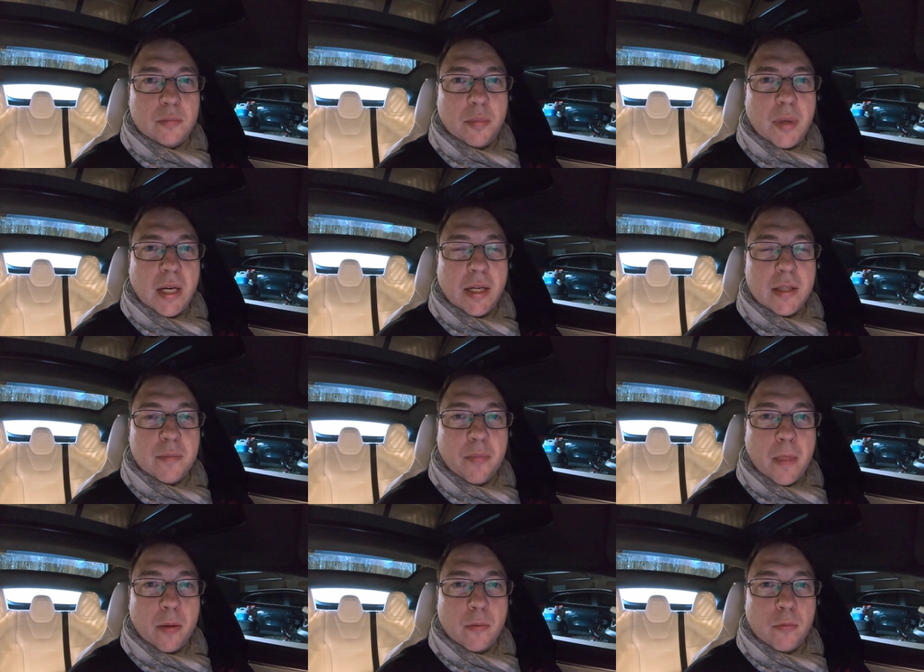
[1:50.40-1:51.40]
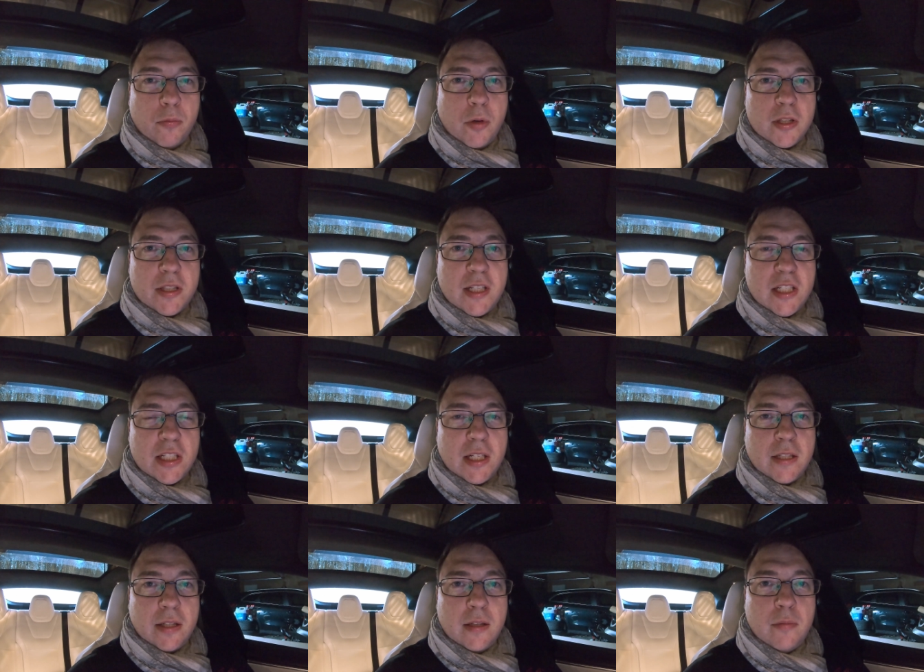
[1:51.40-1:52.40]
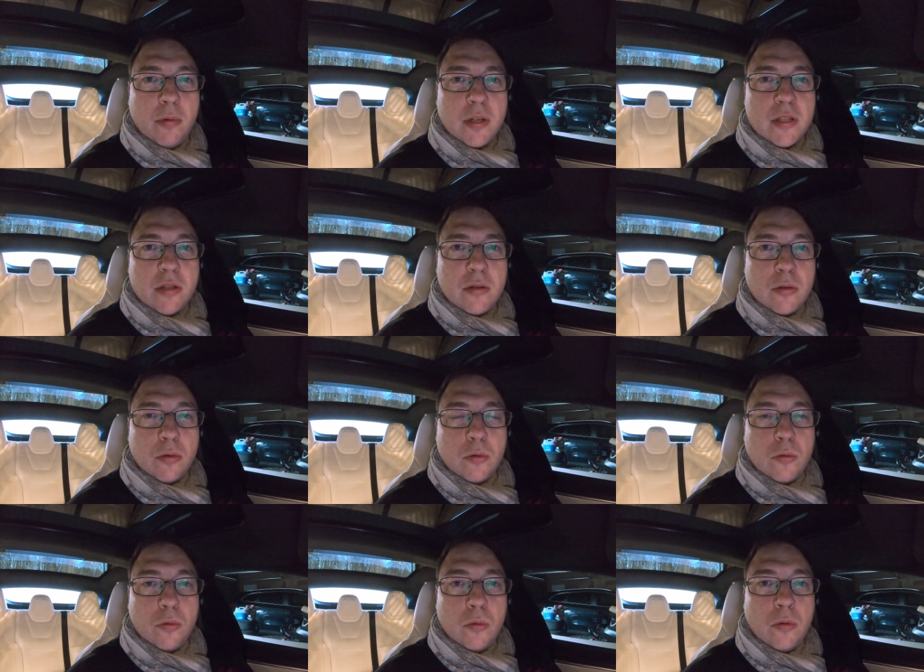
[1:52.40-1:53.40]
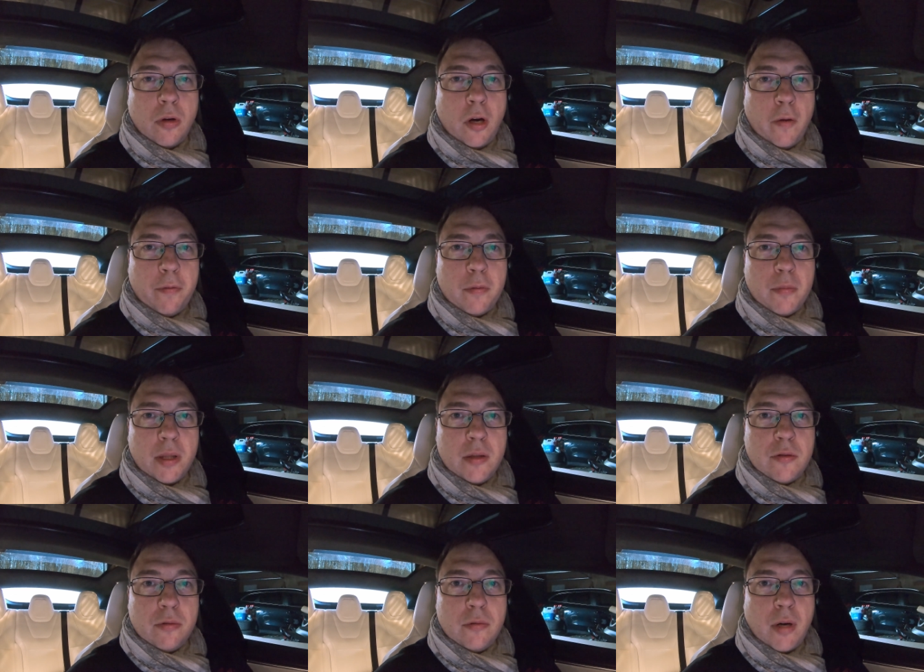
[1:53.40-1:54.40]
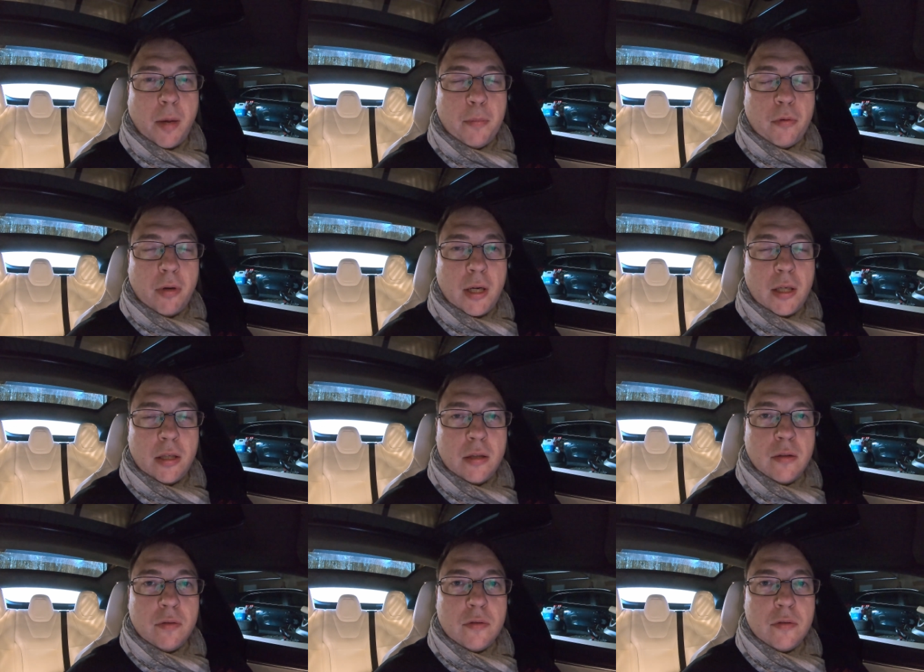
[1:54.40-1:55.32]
But what Tesla did was to offer me to upgrade